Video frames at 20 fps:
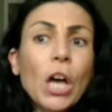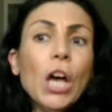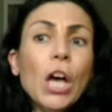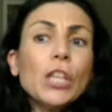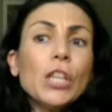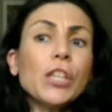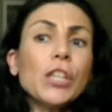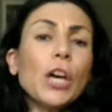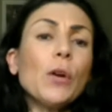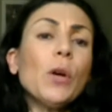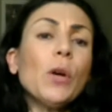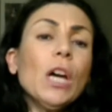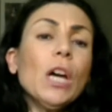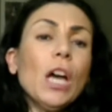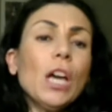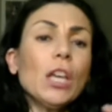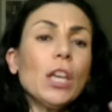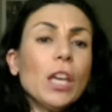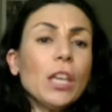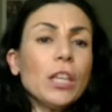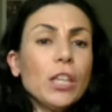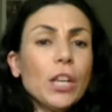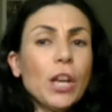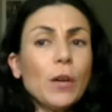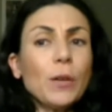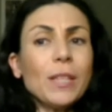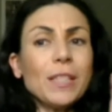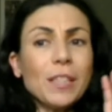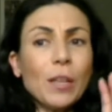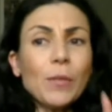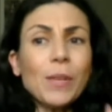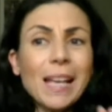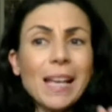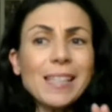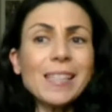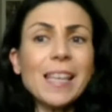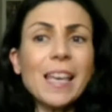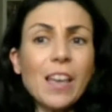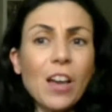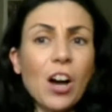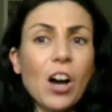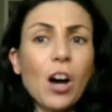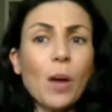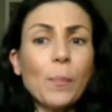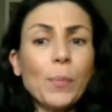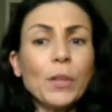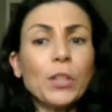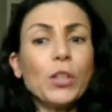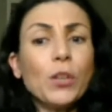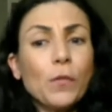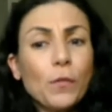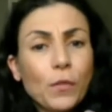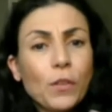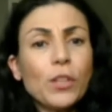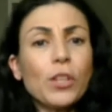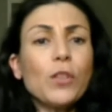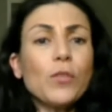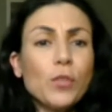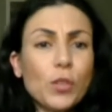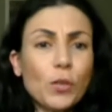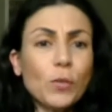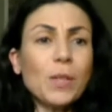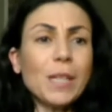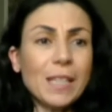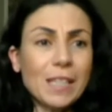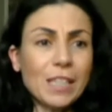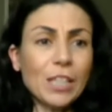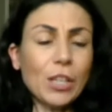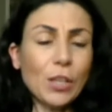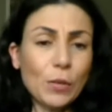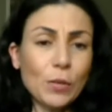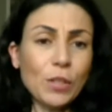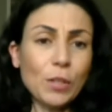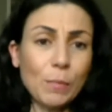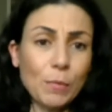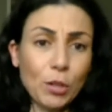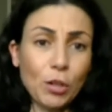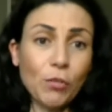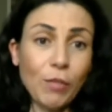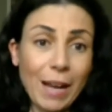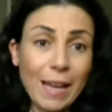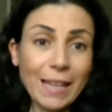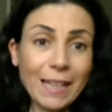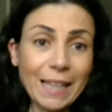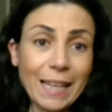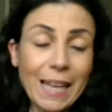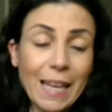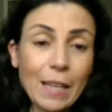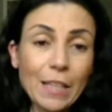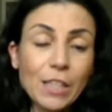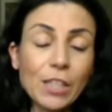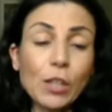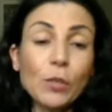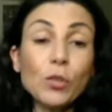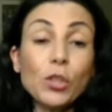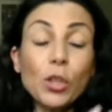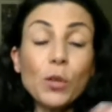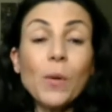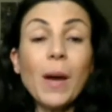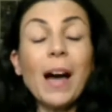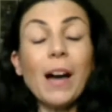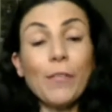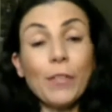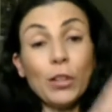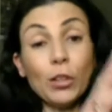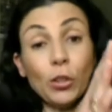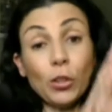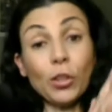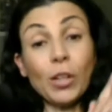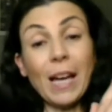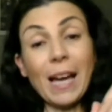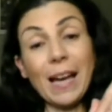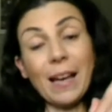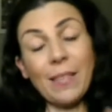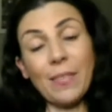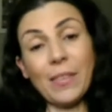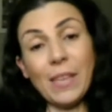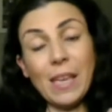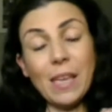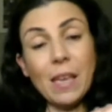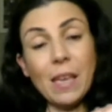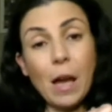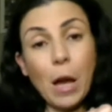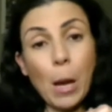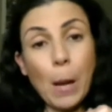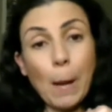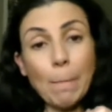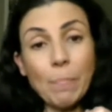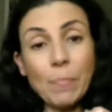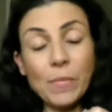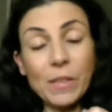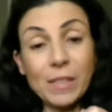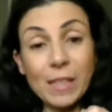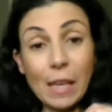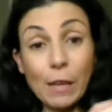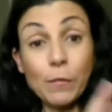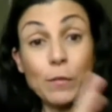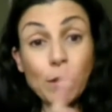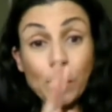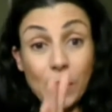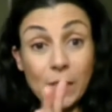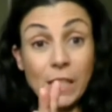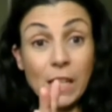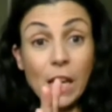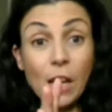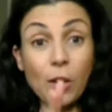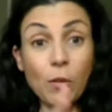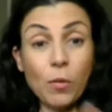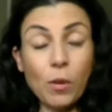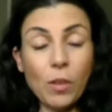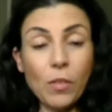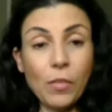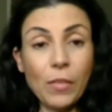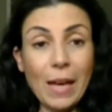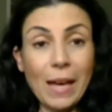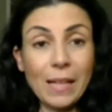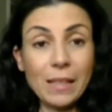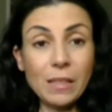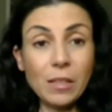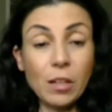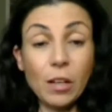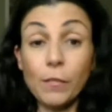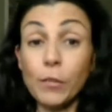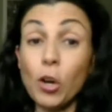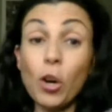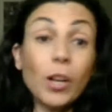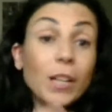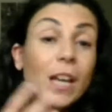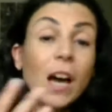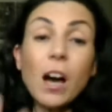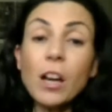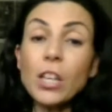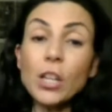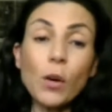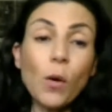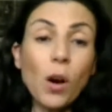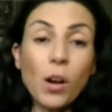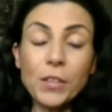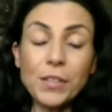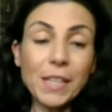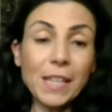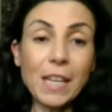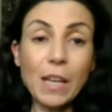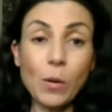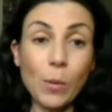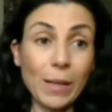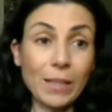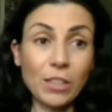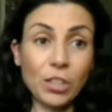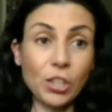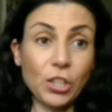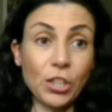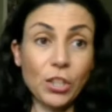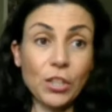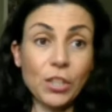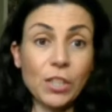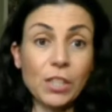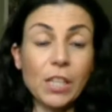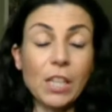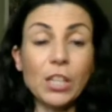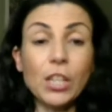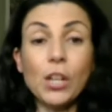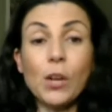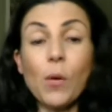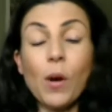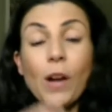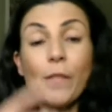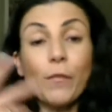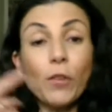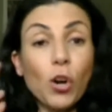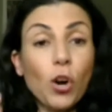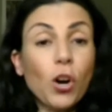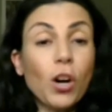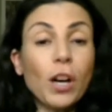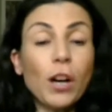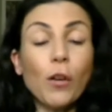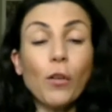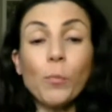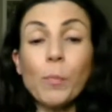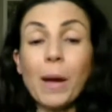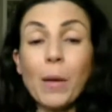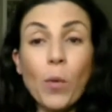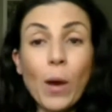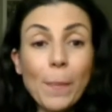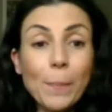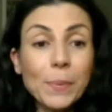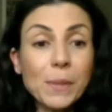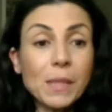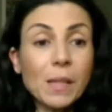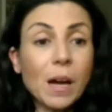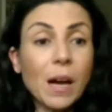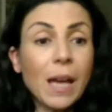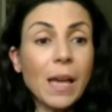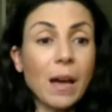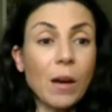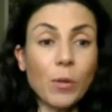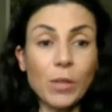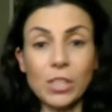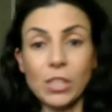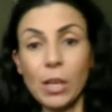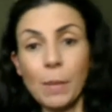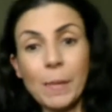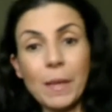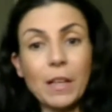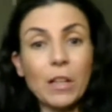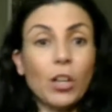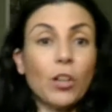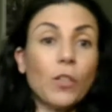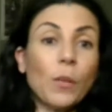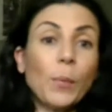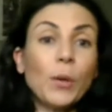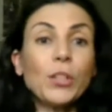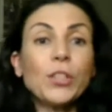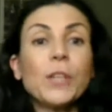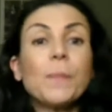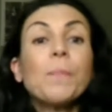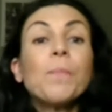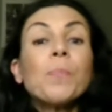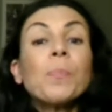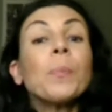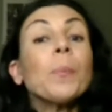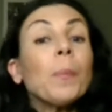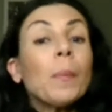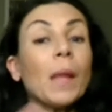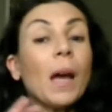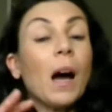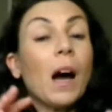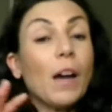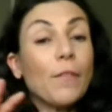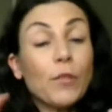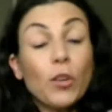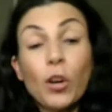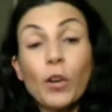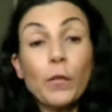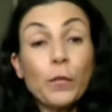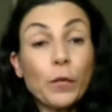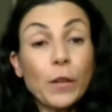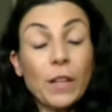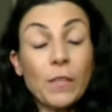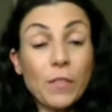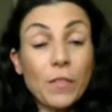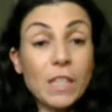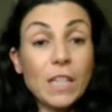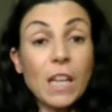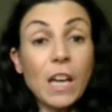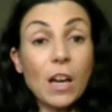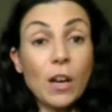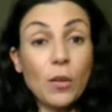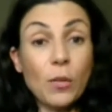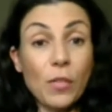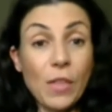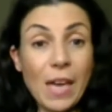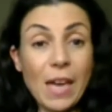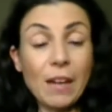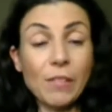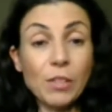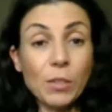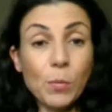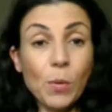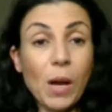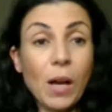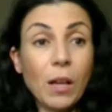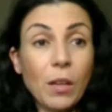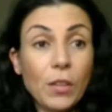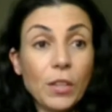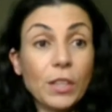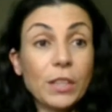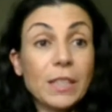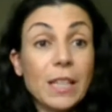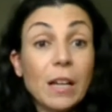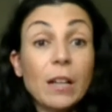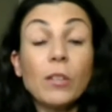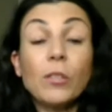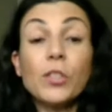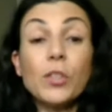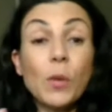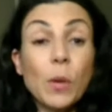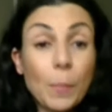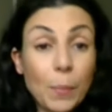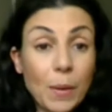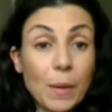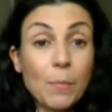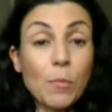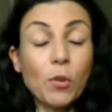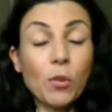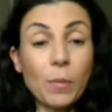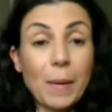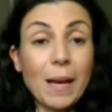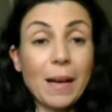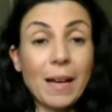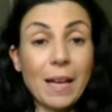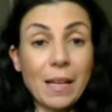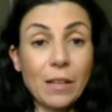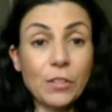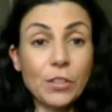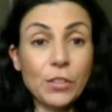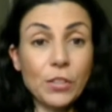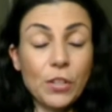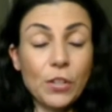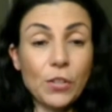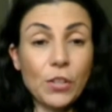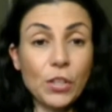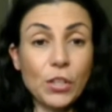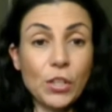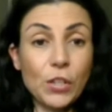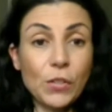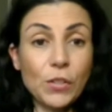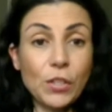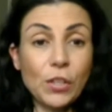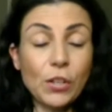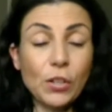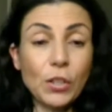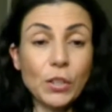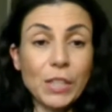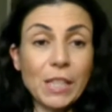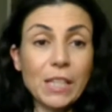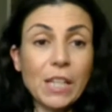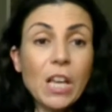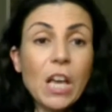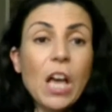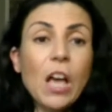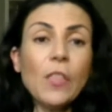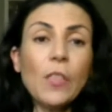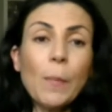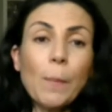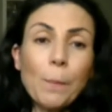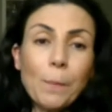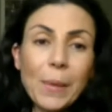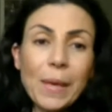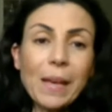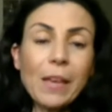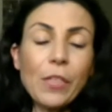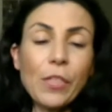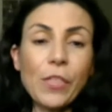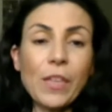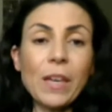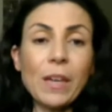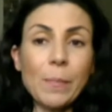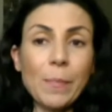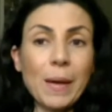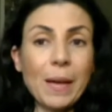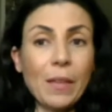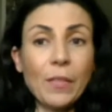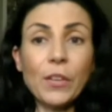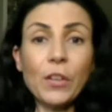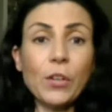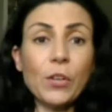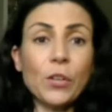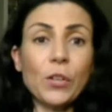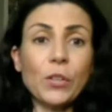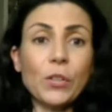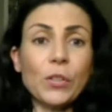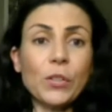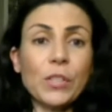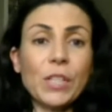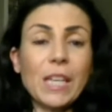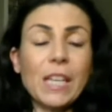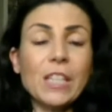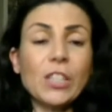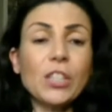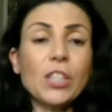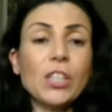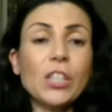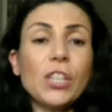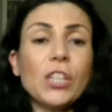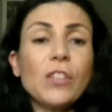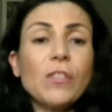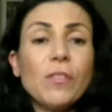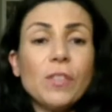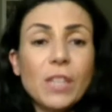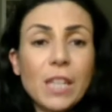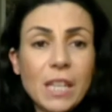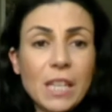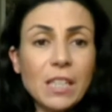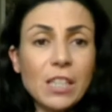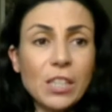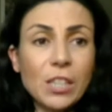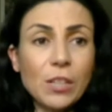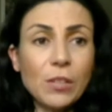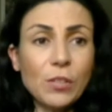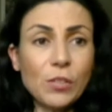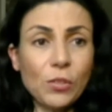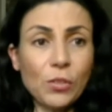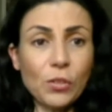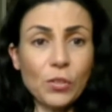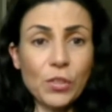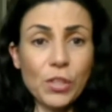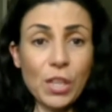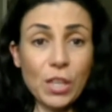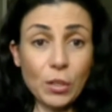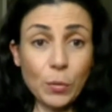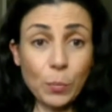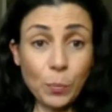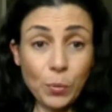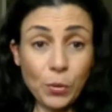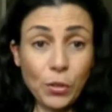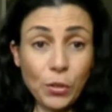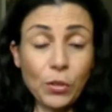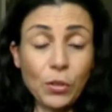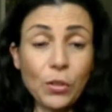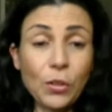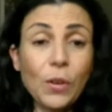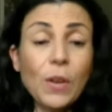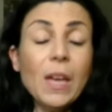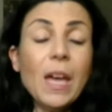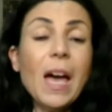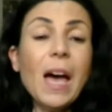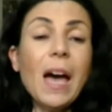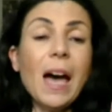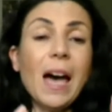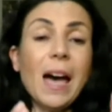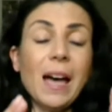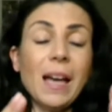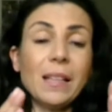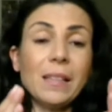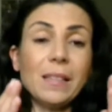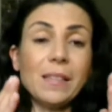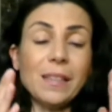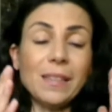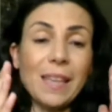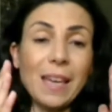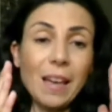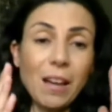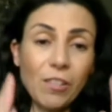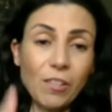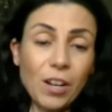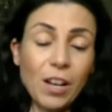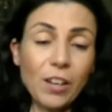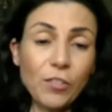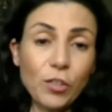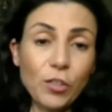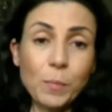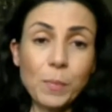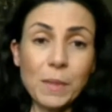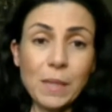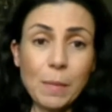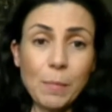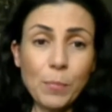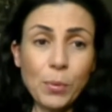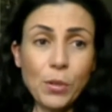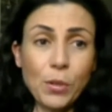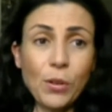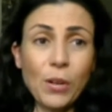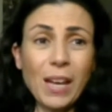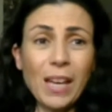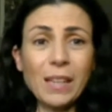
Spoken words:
So yes, they are, but you do need to use them correctly. So do have a look at the safety video that I've got, and ask any questions. I've got on my website, which is coming along the bottom, I've got a free video there as well that tells you a bit more about how you can use the oils. And the big thing about the oils is that you need to use oils that are pure, and they are 100% pure.